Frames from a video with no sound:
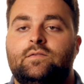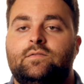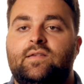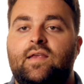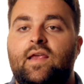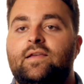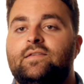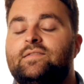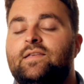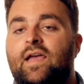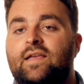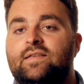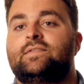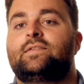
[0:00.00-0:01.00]
takes
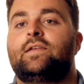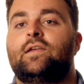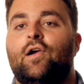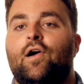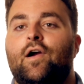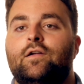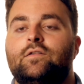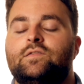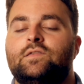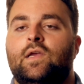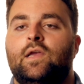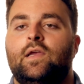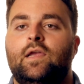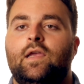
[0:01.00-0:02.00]
SD cards,
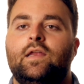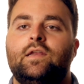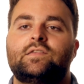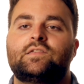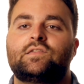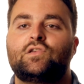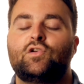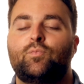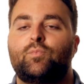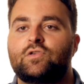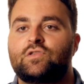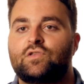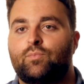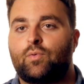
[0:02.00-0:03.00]
and is
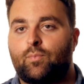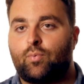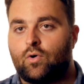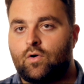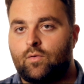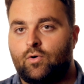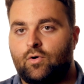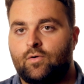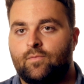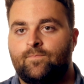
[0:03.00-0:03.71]
super portable.